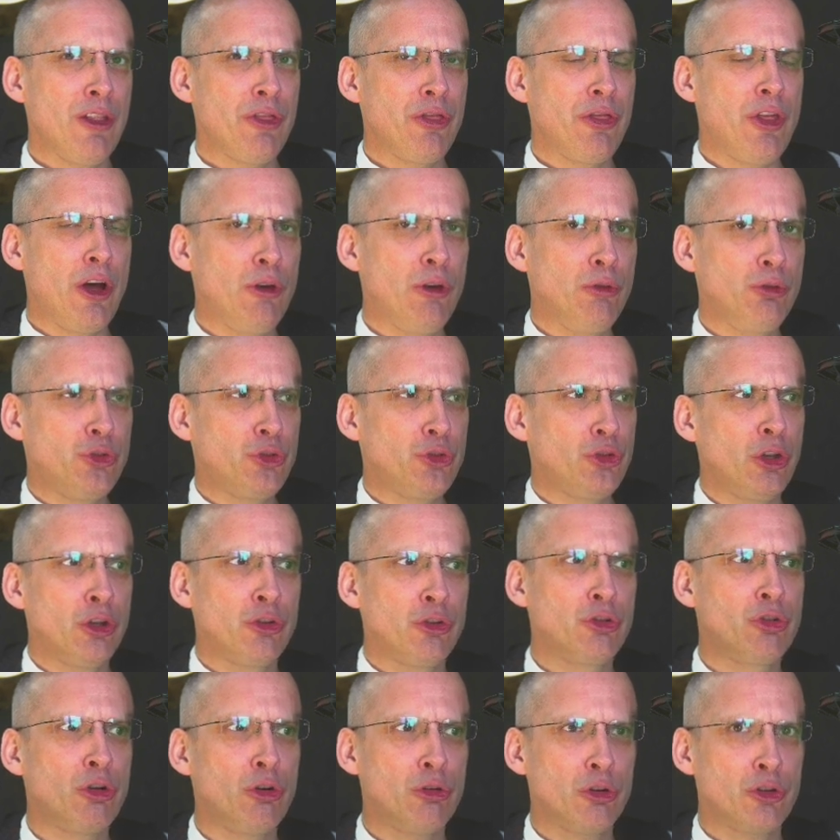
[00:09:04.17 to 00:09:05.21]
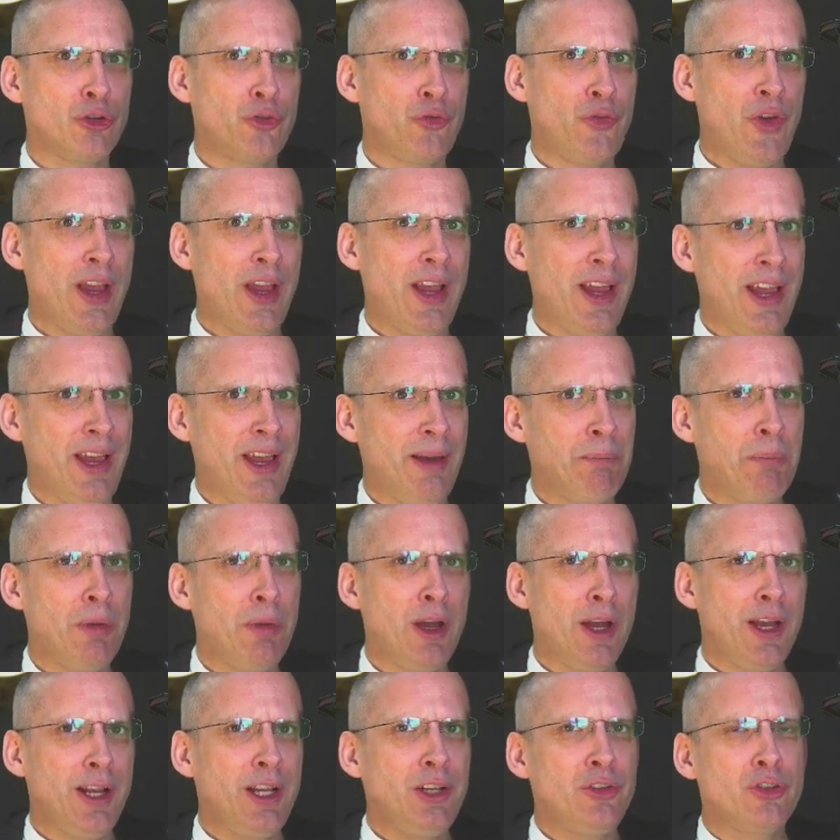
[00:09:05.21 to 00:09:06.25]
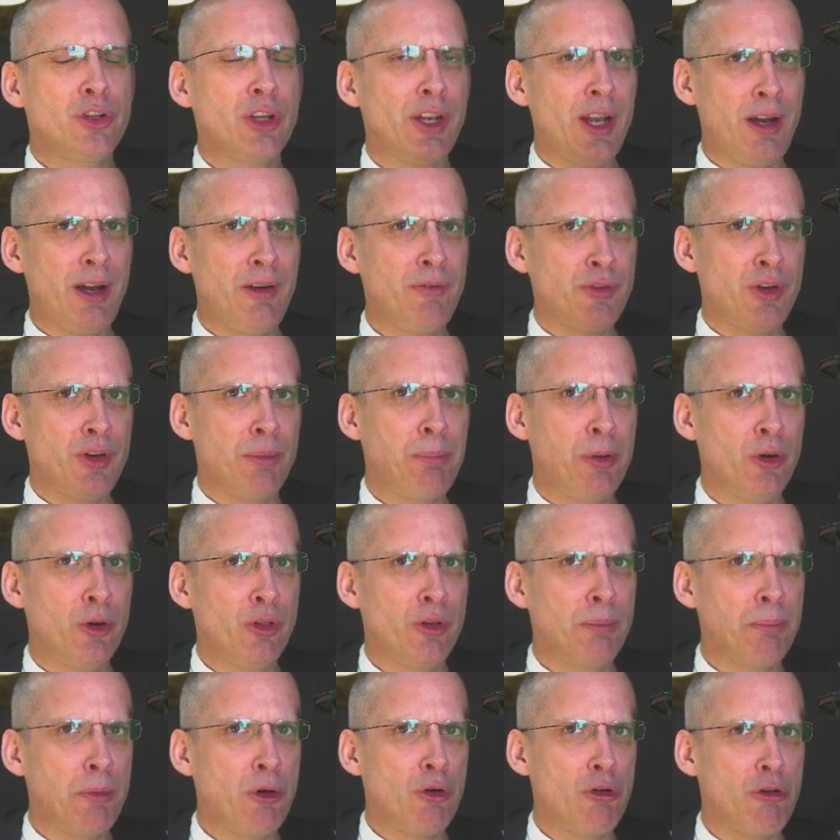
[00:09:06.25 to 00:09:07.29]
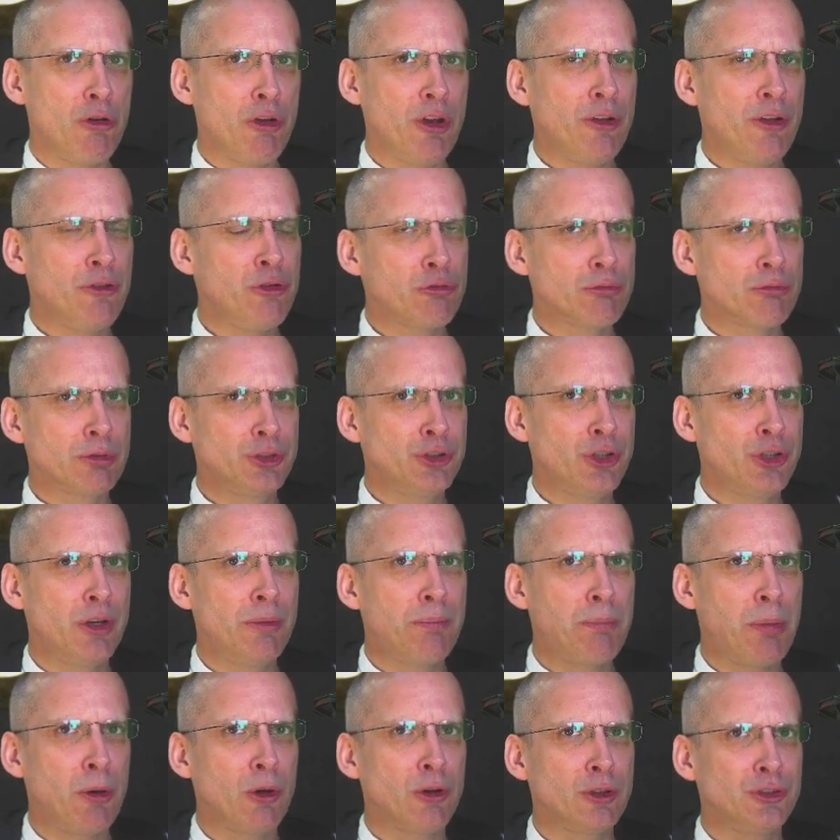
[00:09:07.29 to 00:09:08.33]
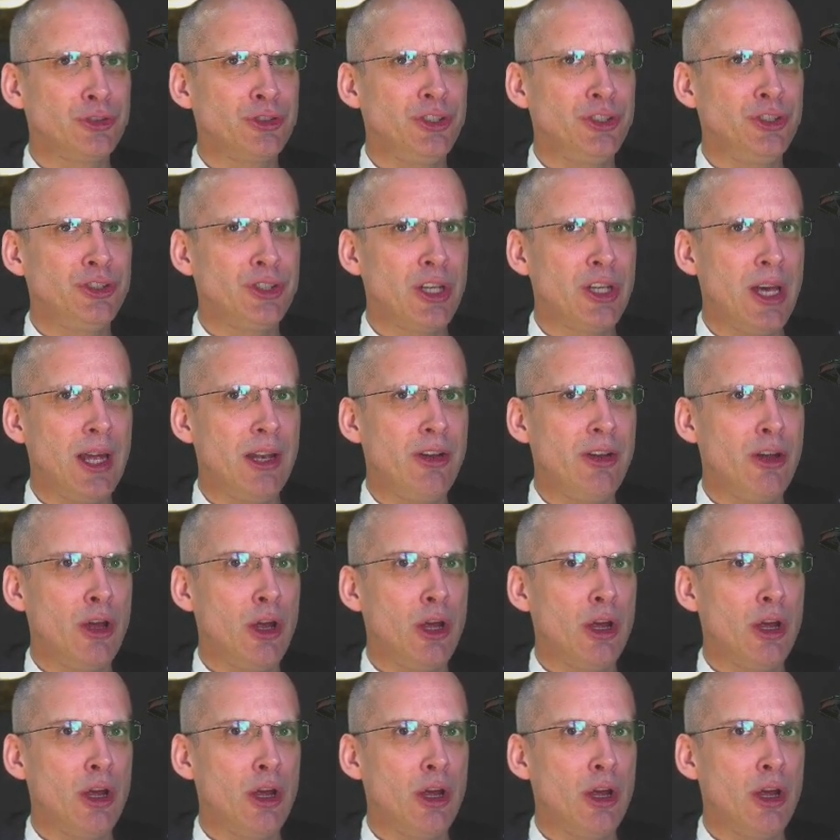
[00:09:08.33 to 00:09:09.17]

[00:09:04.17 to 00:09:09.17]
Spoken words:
those socks fit him, he's going to have to put them on. And your return policy said